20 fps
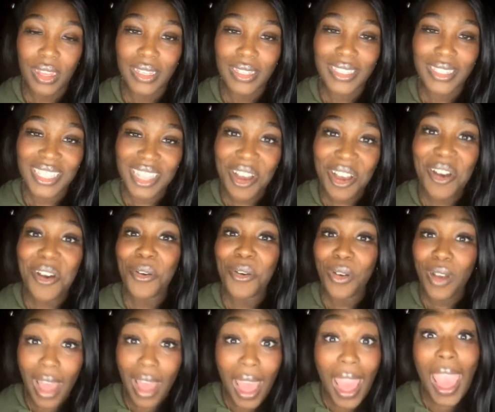So,
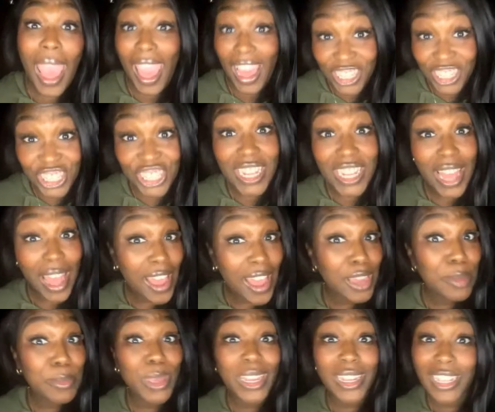actually, I
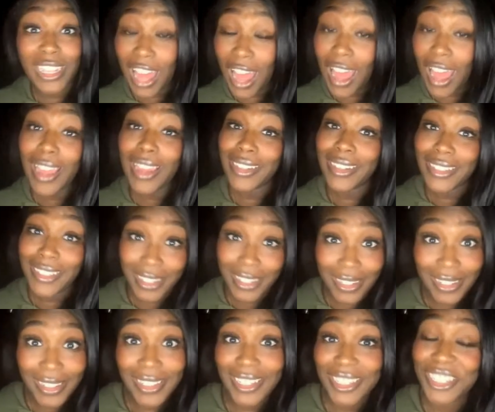am inclined
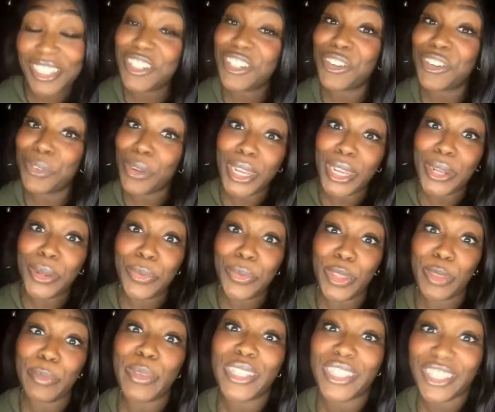to agree
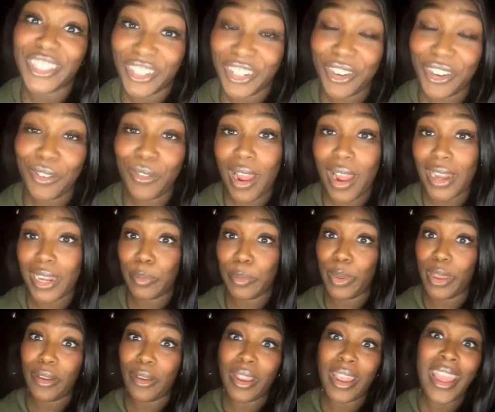with Mr. Rodney
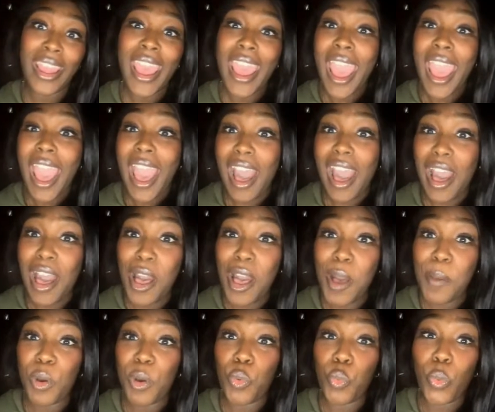Perry.
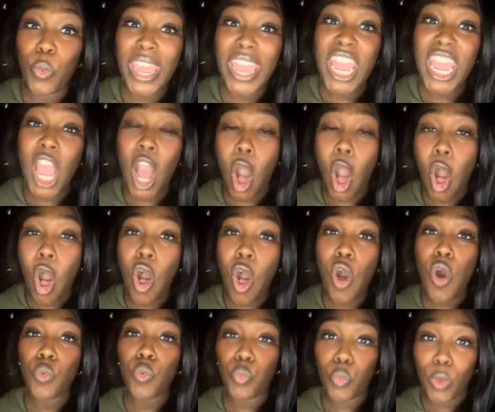We
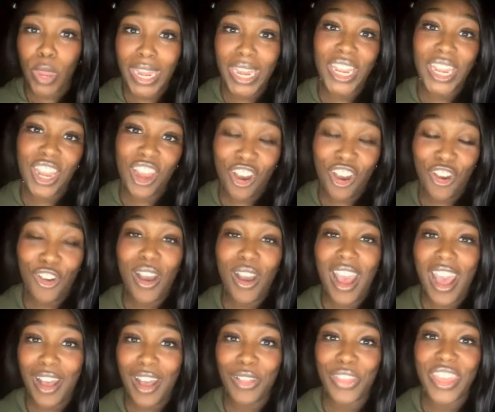already know
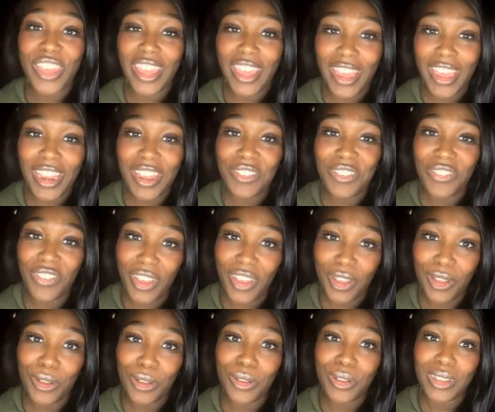how the
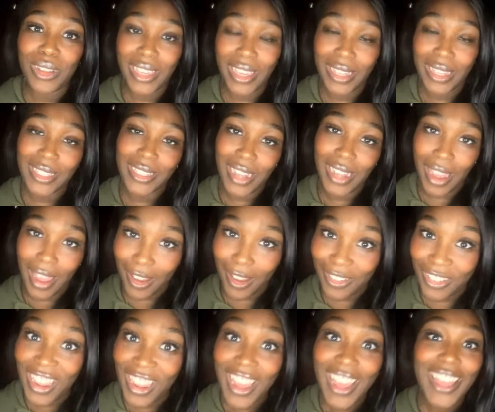NFL gets
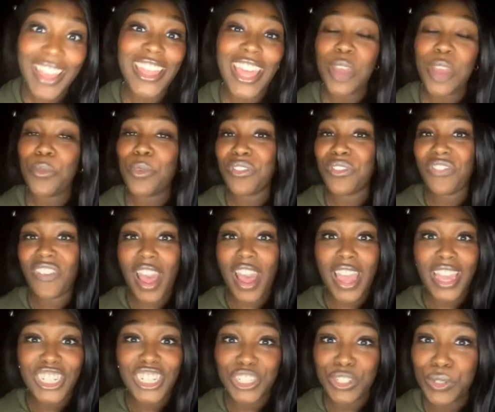down. They will
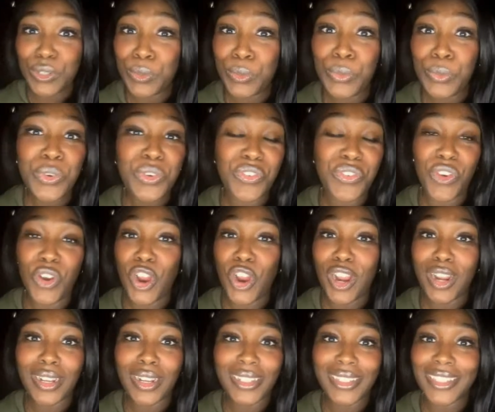find you
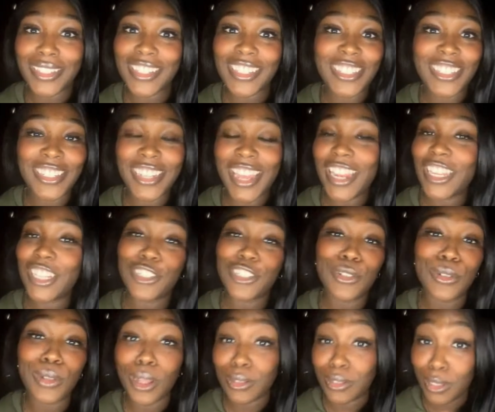for standing too
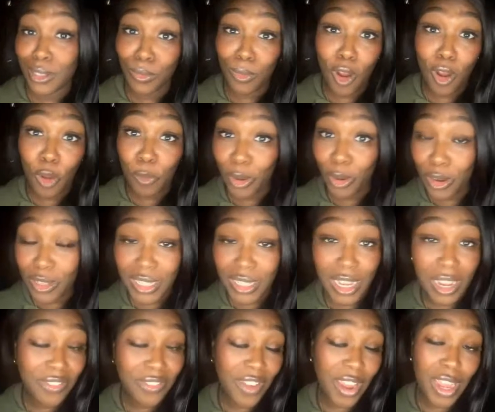close to the wrong person.
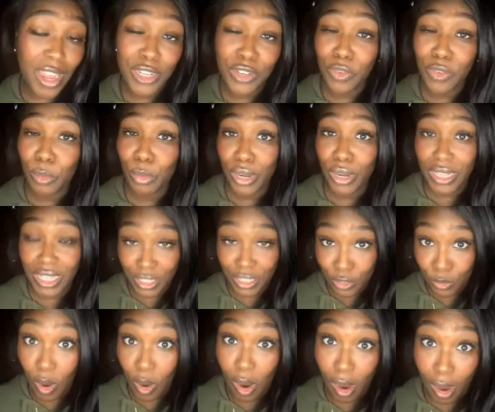They find you for breathing
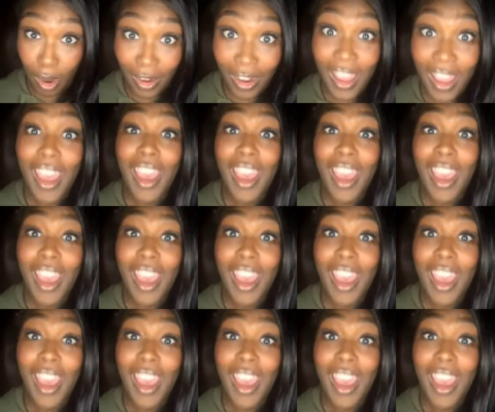too hard.